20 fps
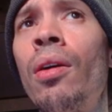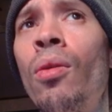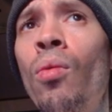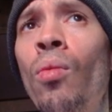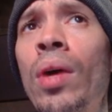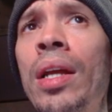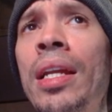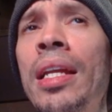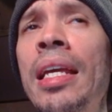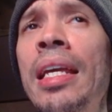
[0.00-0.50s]

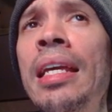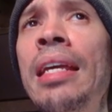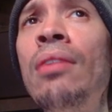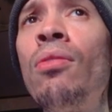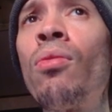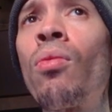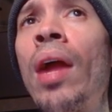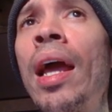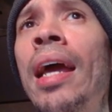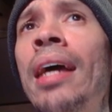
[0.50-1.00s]
when he
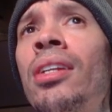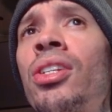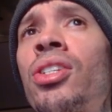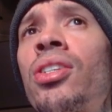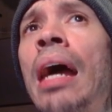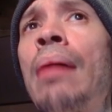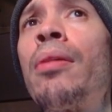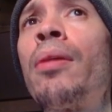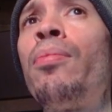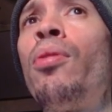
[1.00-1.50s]
ran
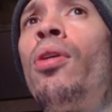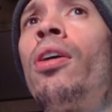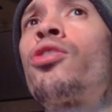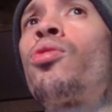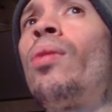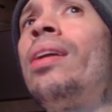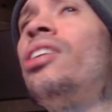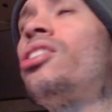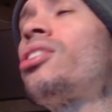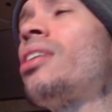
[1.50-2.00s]
Cyberpunk
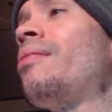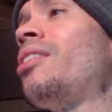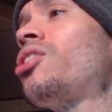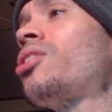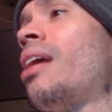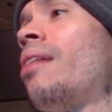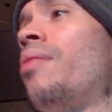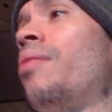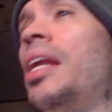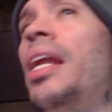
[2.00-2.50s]

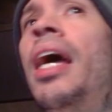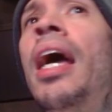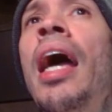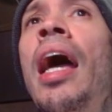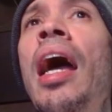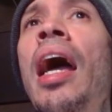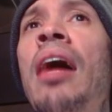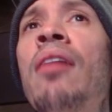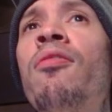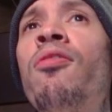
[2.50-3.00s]
2077
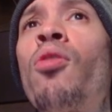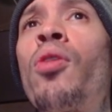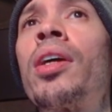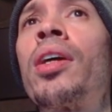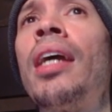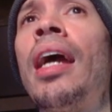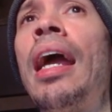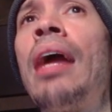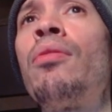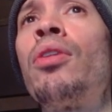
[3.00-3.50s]
at
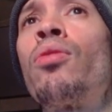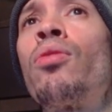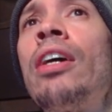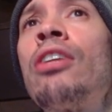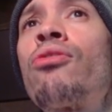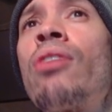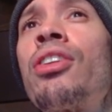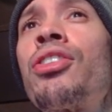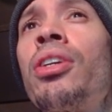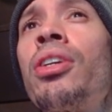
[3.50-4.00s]
4K with ray
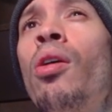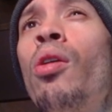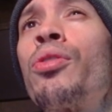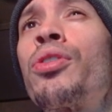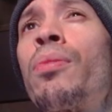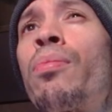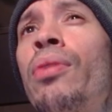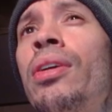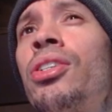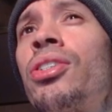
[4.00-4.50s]
tracing
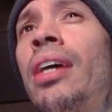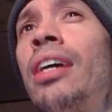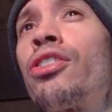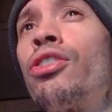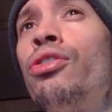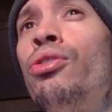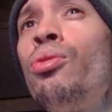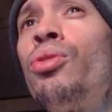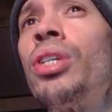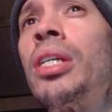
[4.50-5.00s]
ultra
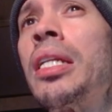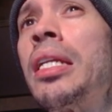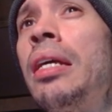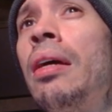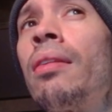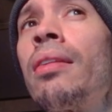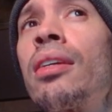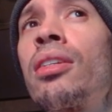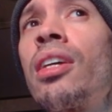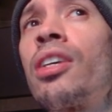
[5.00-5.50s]
presets using
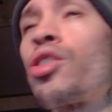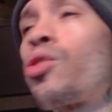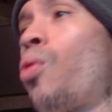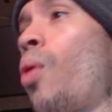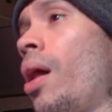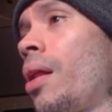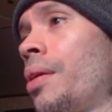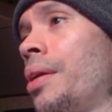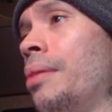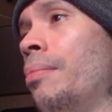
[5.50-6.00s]
DLSS
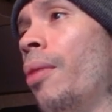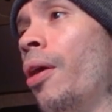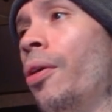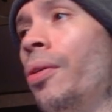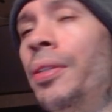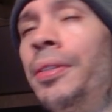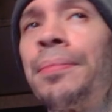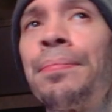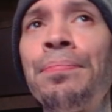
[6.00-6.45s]
quality mode.